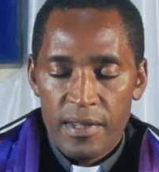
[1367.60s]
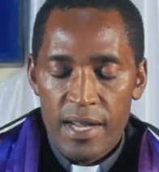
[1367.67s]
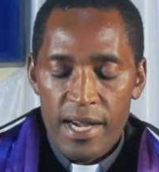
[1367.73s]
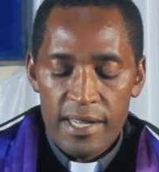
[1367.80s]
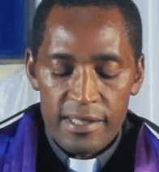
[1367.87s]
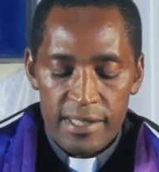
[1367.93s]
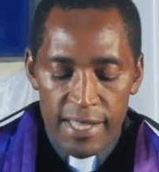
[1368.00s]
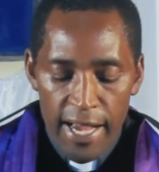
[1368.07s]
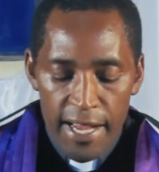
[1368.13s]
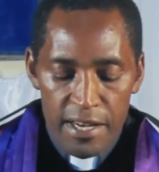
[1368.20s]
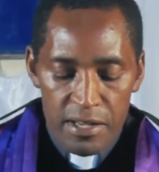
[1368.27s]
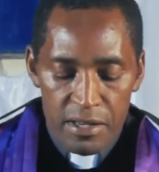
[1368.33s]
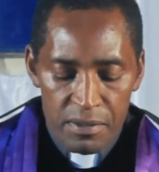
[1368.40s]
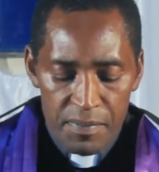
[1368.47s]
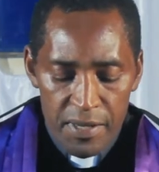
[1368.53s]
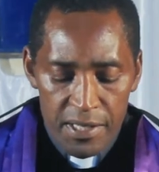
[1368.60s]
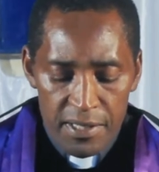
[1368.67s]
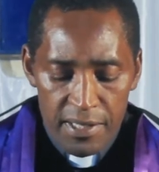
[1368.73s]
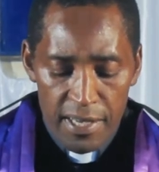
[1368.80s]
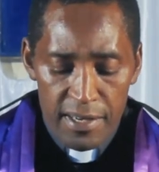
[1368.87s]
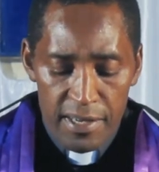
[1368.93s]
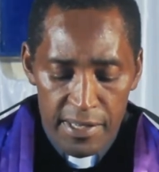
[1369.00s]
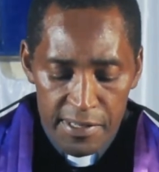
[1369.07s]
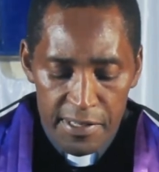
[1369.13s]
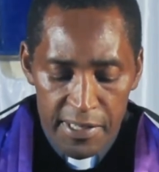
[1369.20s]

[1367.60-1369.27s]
As Daniel maintained his